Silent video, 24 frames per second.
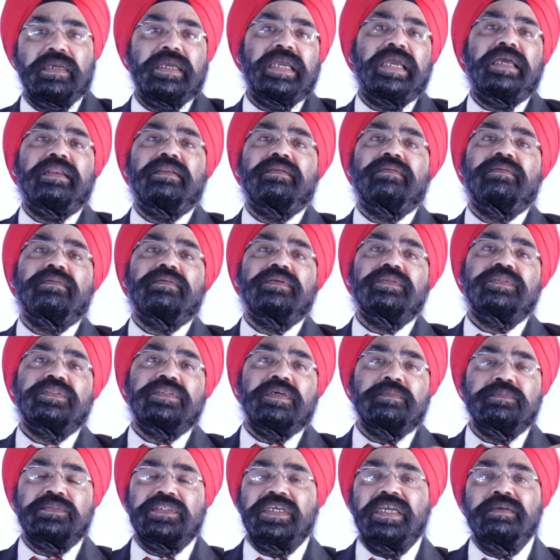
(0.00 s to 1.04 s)
and
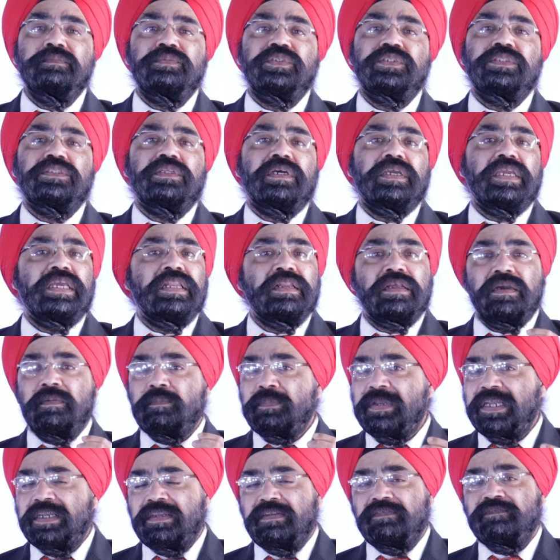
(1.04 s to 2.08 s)
sometimes the
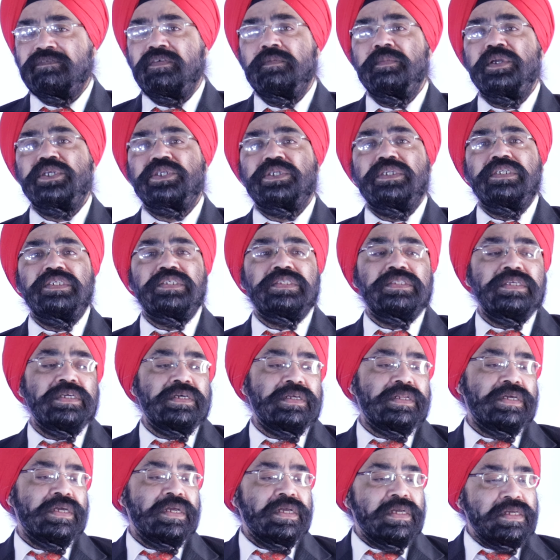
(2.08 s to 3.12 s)
incomplete information is
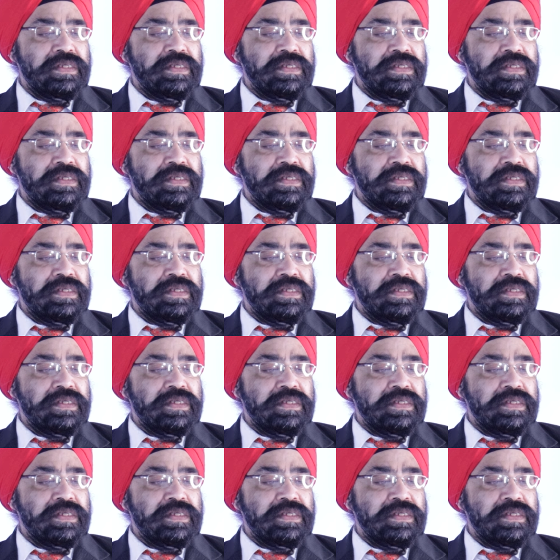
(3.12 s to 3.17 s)
there.